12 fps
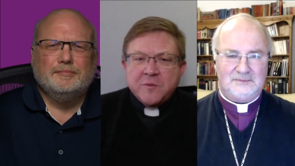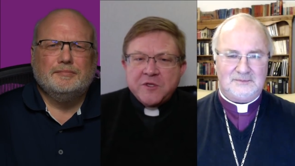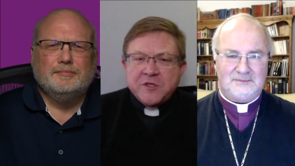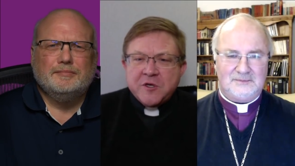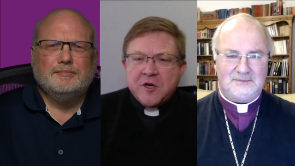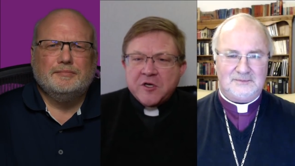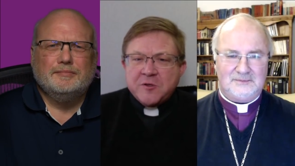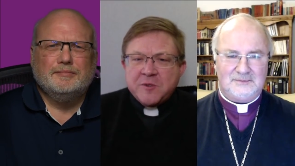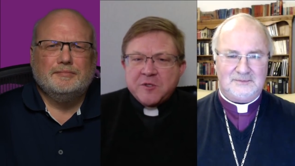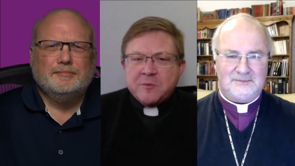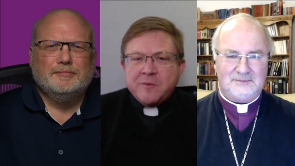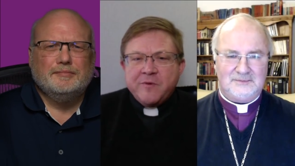Speaker 1: Bishop,
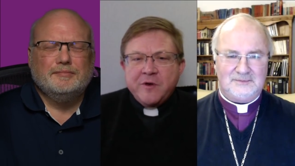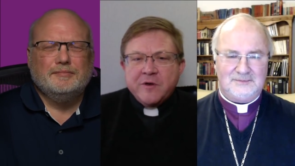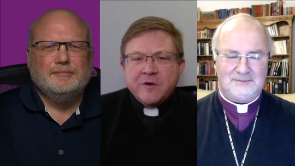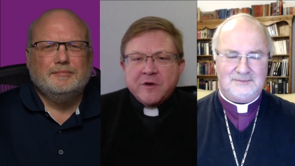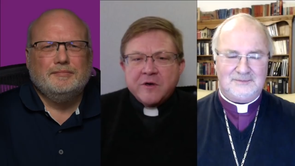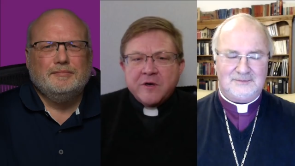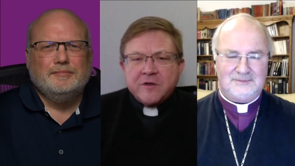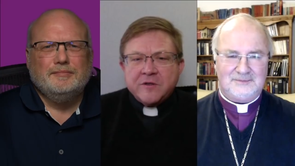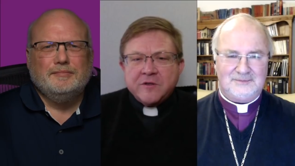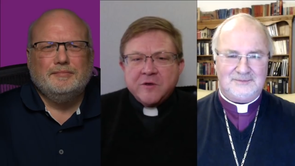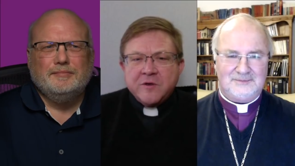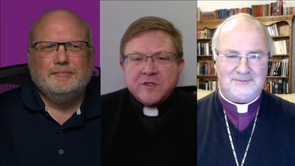Archbishop of New York, Cardinal
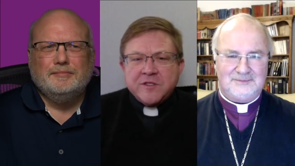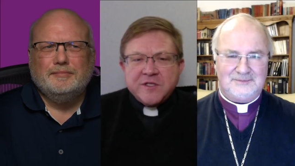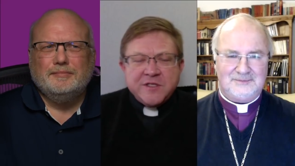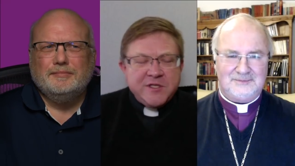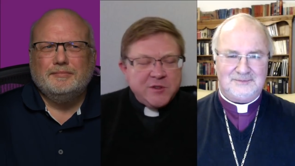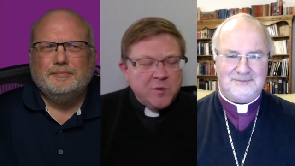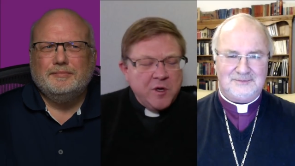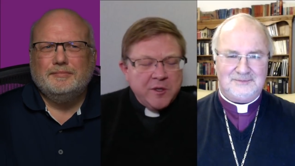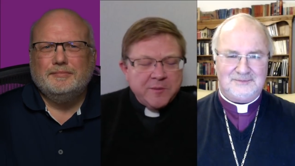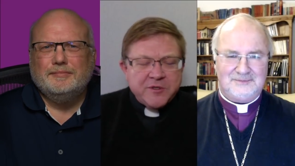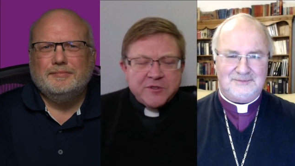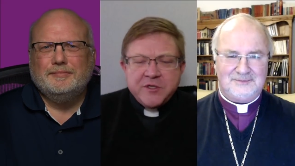Dolan, says he's welcome to
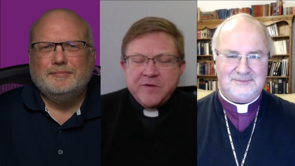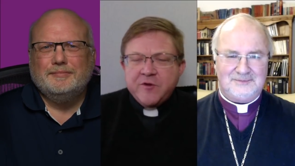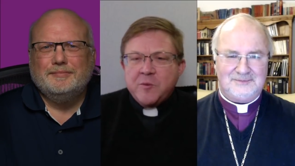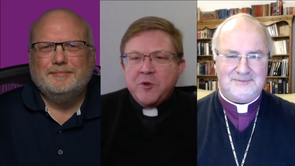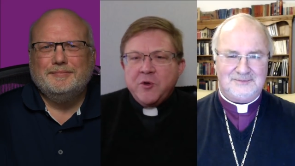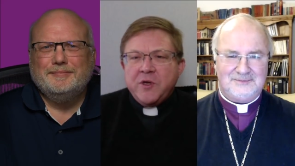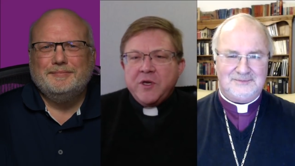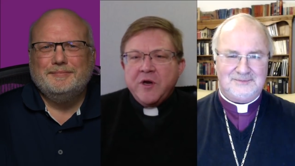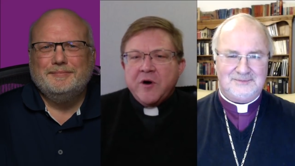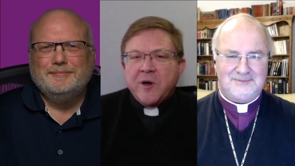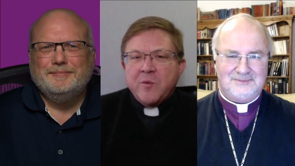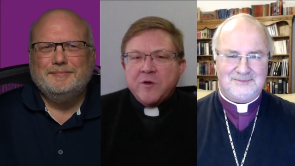receive communion here. I
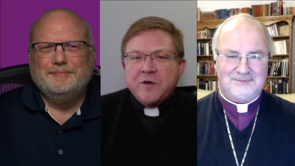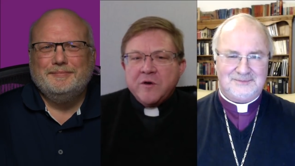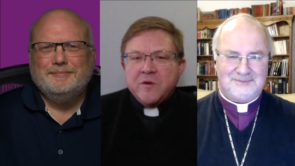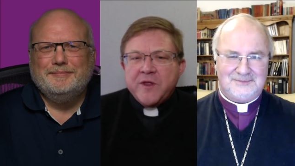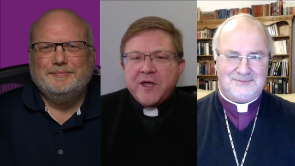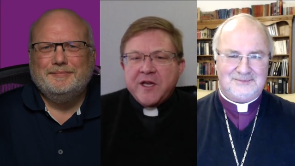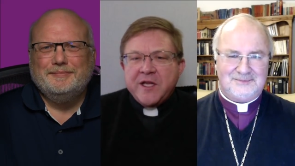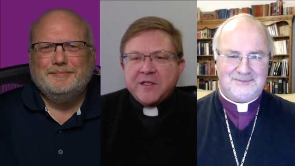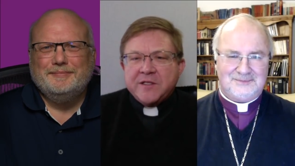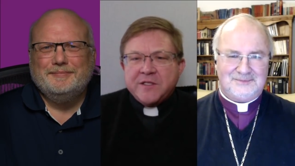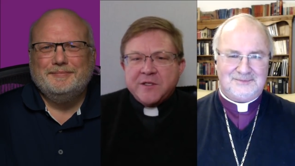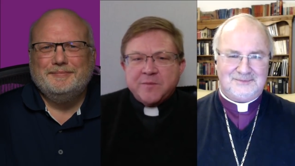wouldn't hold that
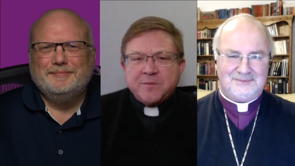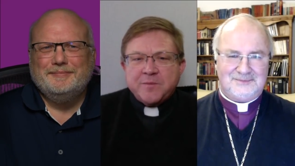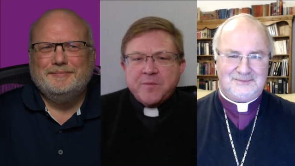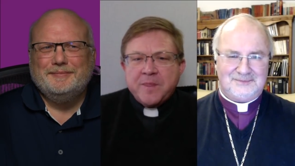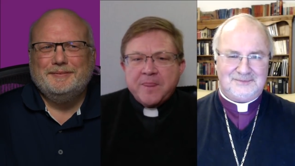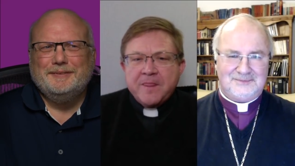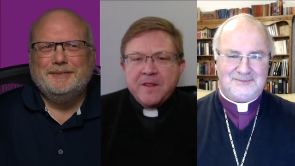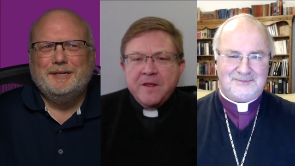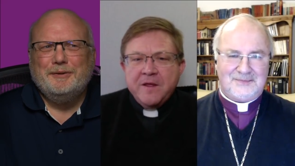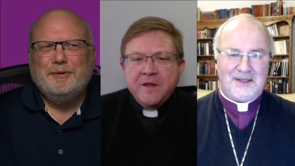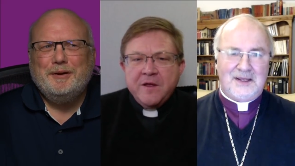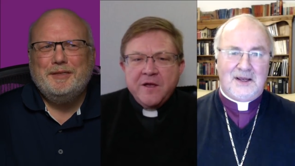against him.
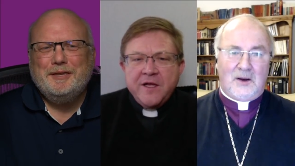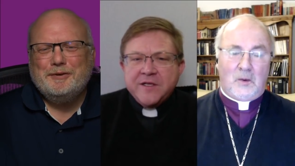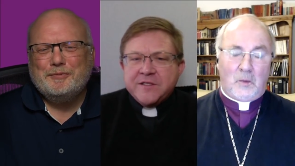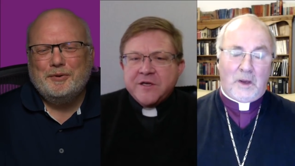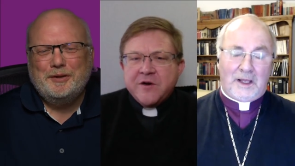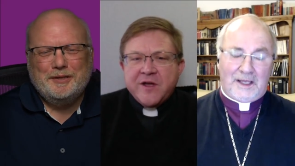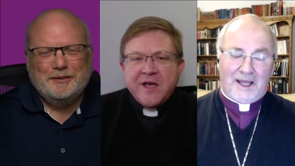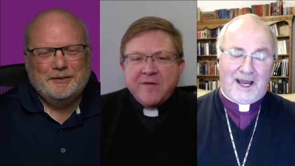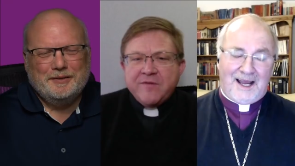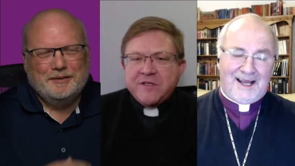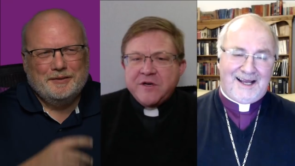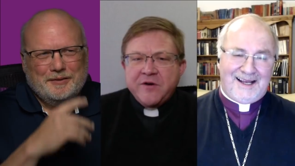Well, I
Speaker 2: think one,
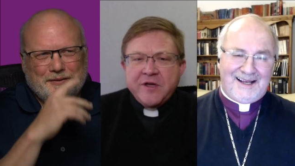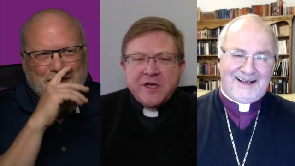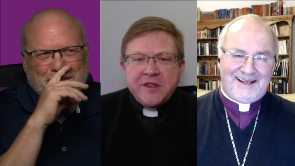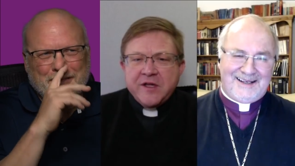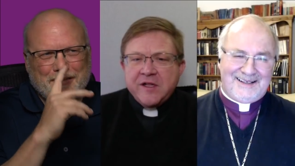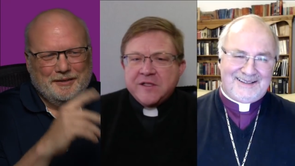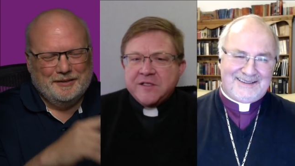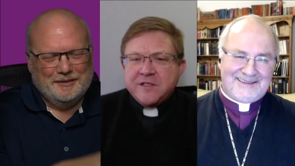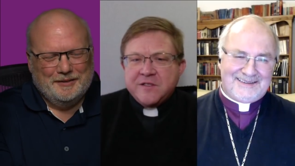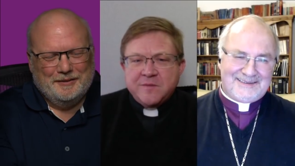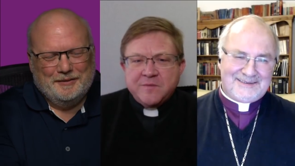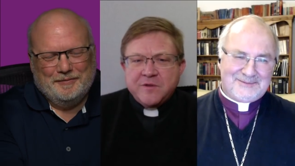well,
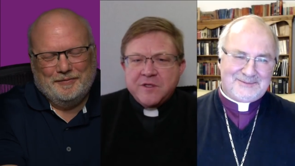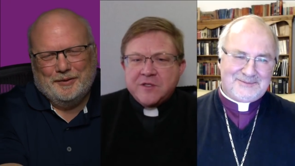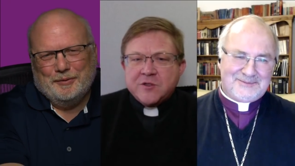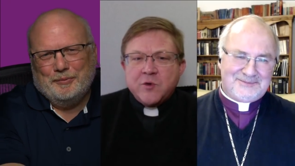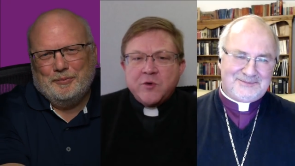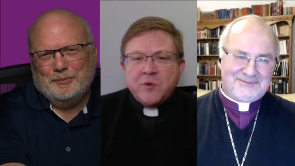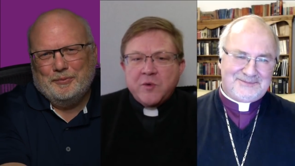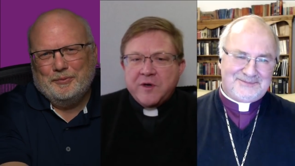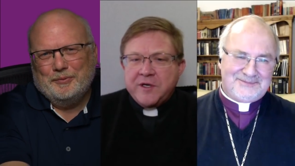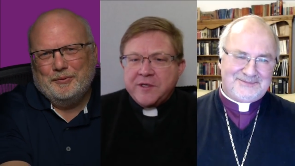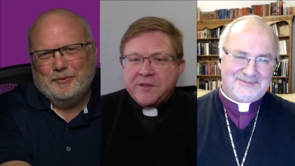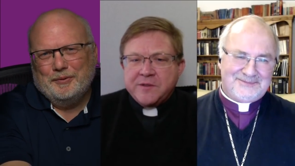Catholicism that's going to
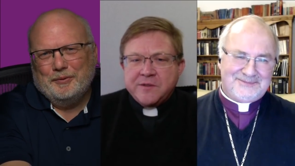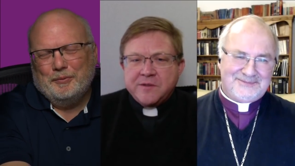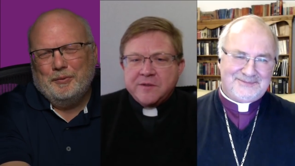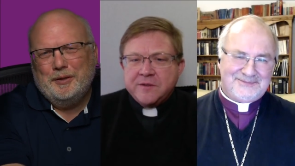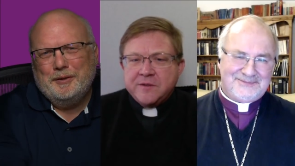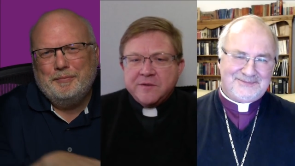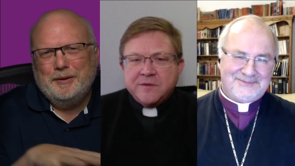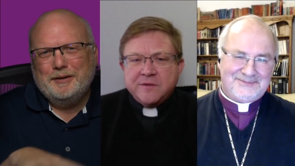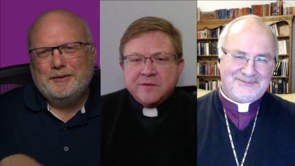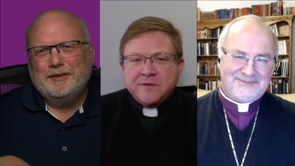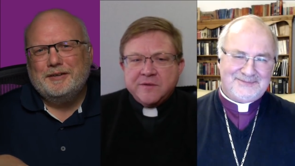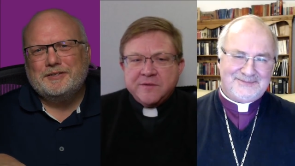arise. One of the
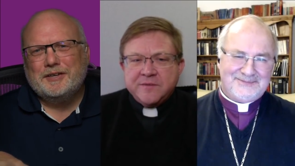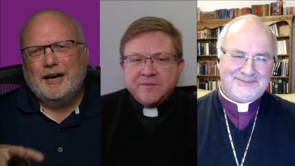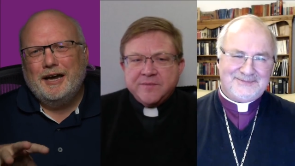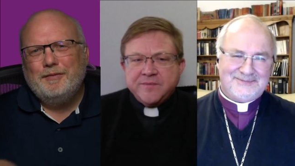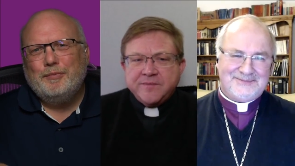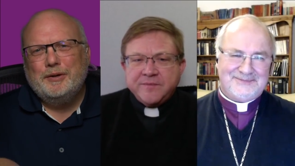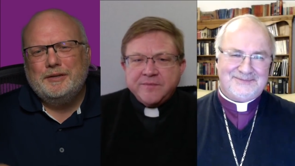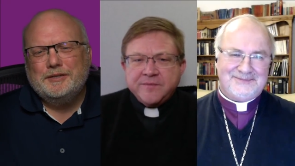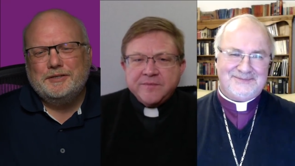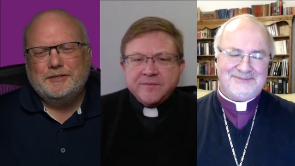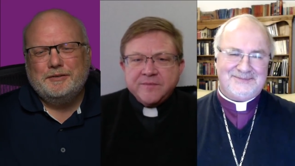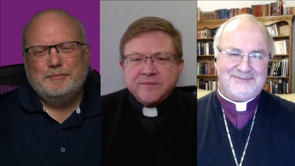bigger things I
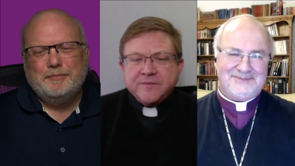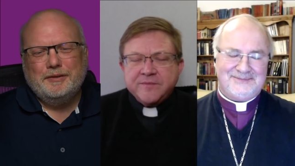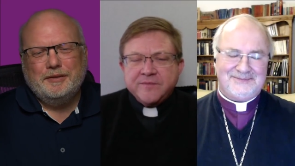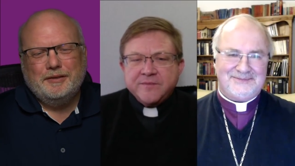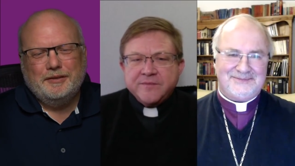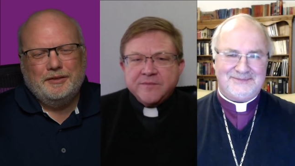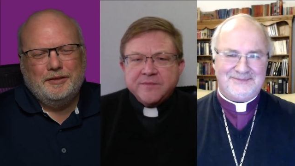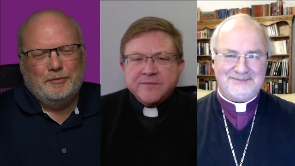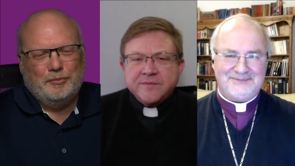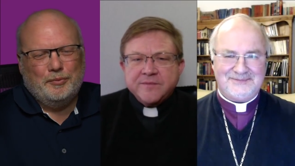witnessed in the